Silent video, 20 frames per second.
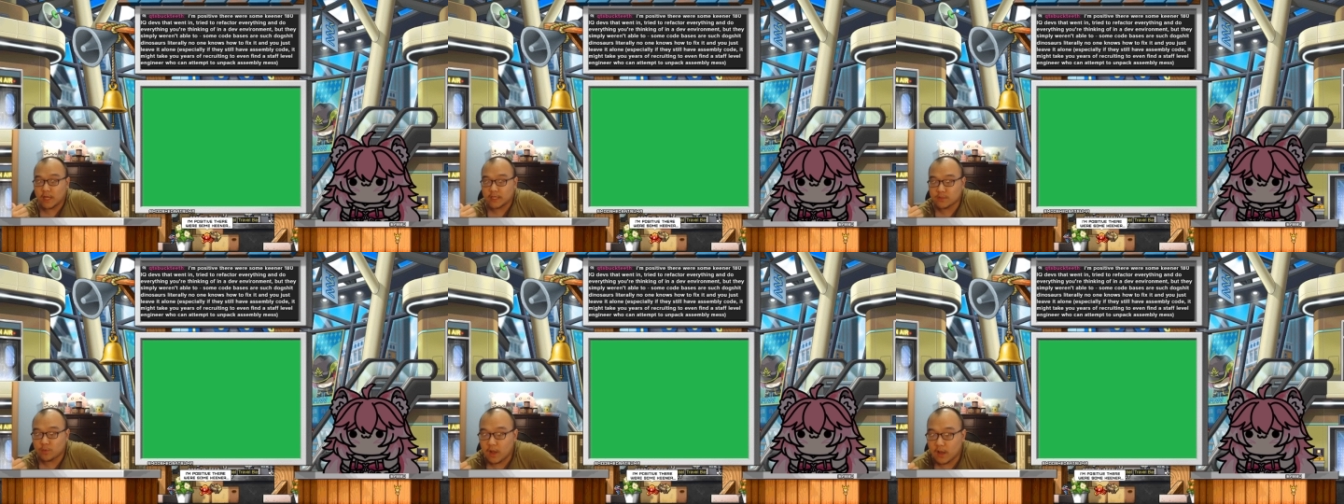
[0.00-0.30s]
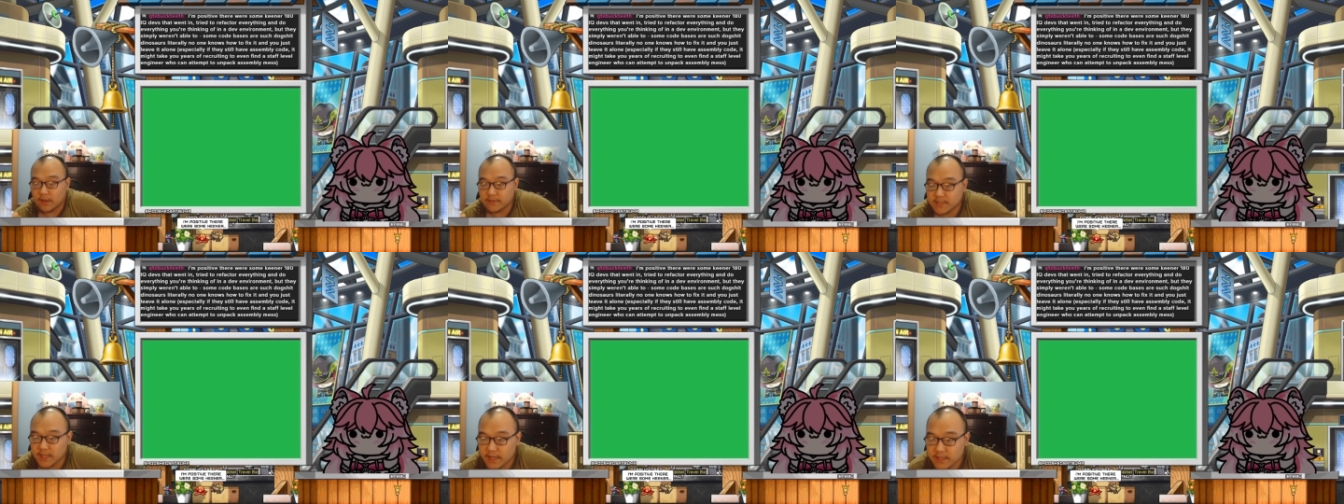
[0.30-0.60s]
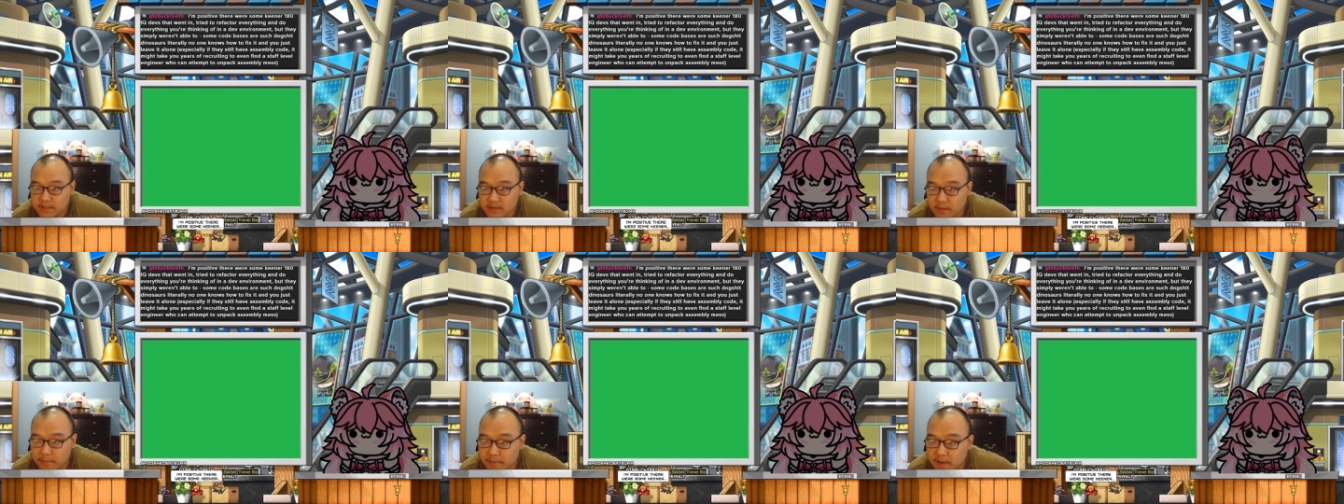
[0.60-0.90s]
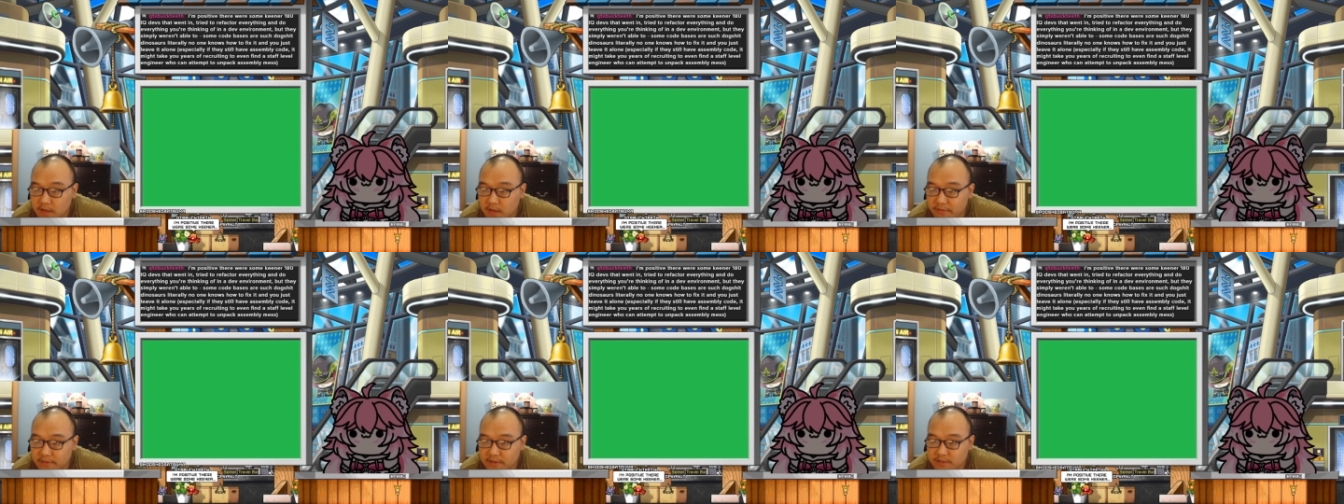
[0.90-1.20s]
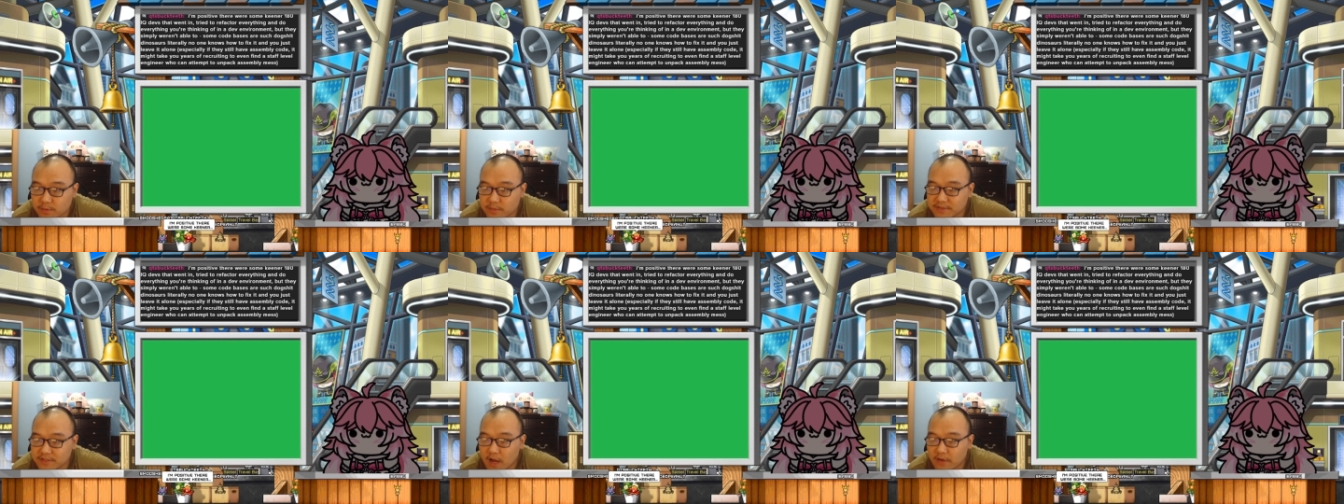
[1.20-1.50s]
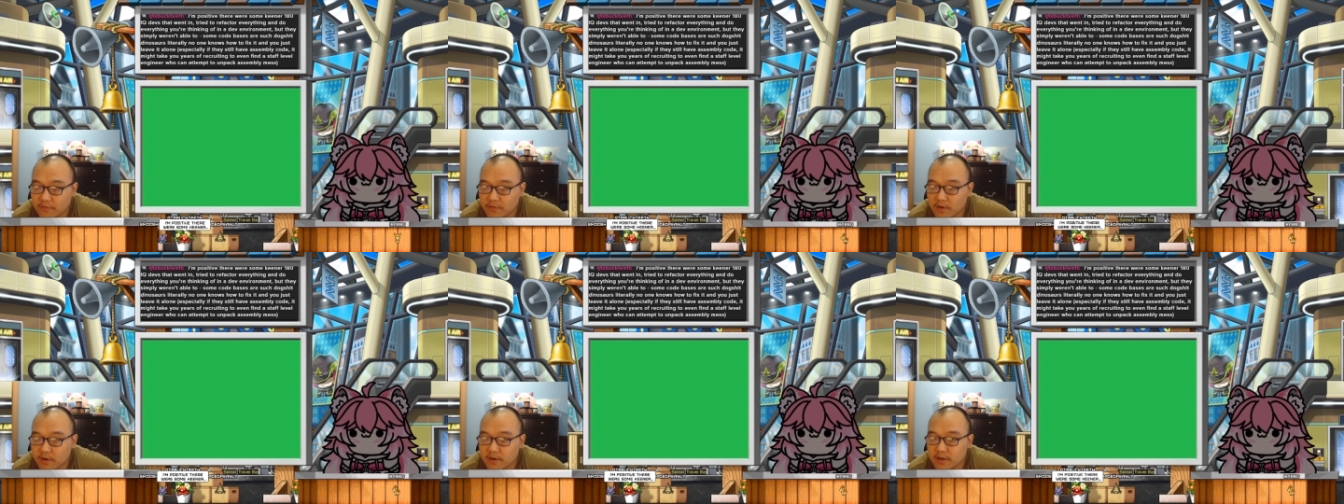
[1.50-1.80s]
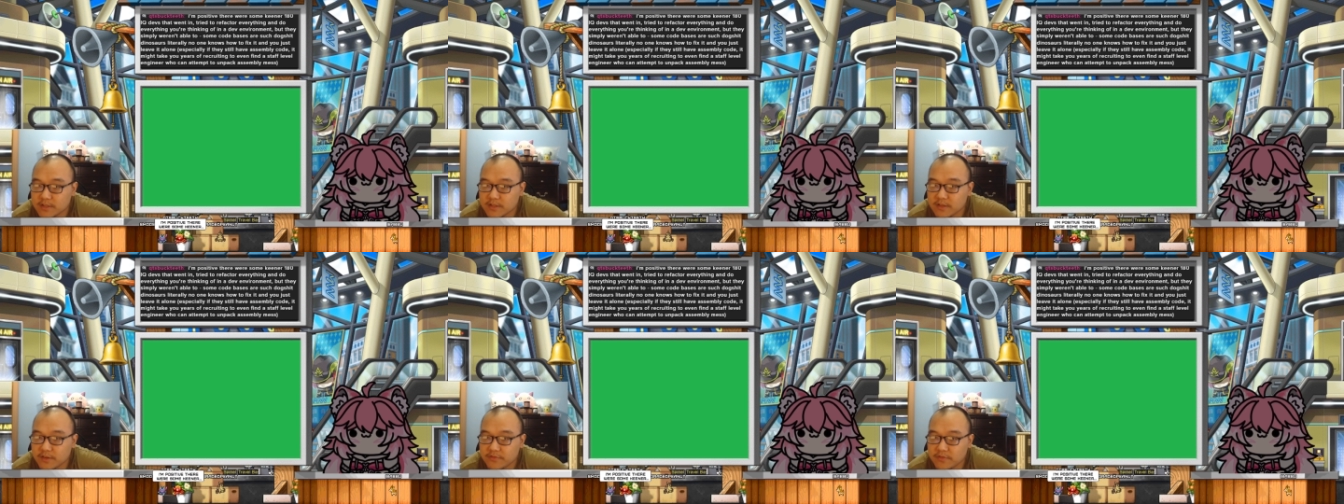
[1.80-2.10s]
a wall of text. The big difference with software
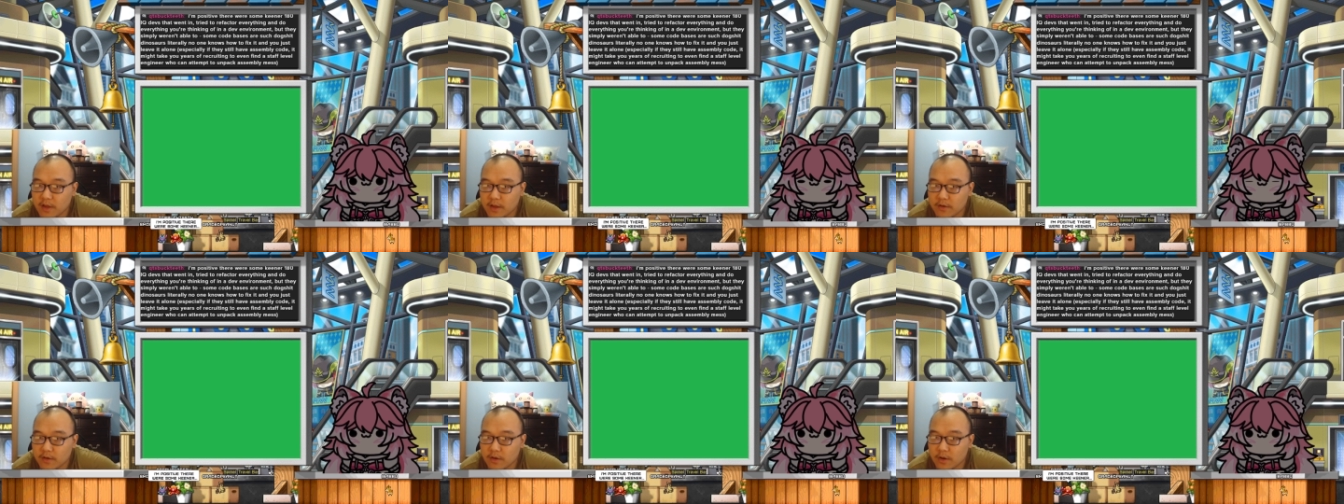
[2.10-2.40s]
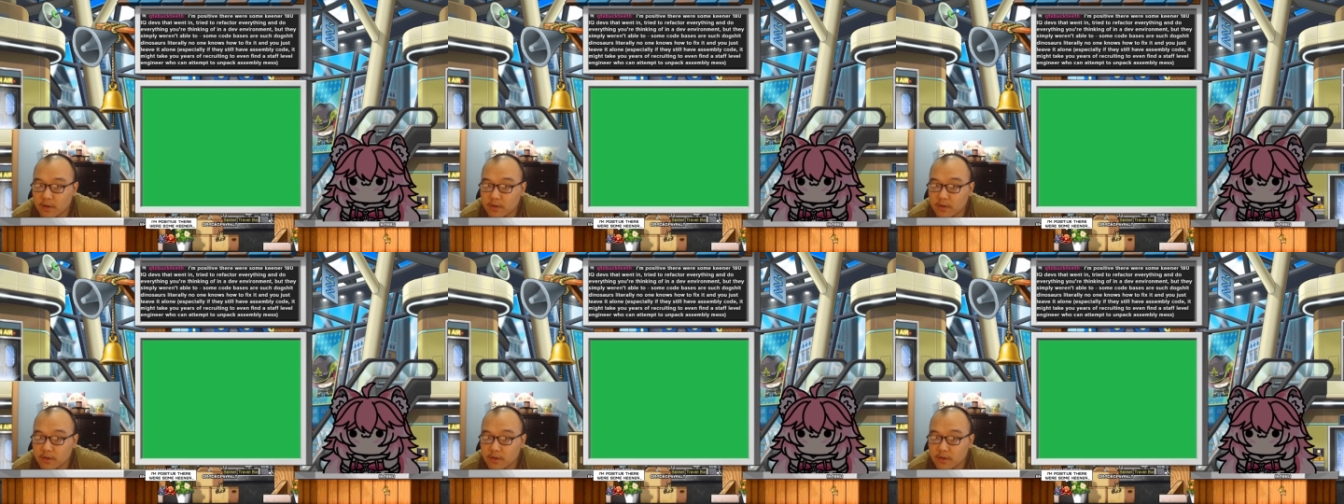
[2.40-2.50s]
is if they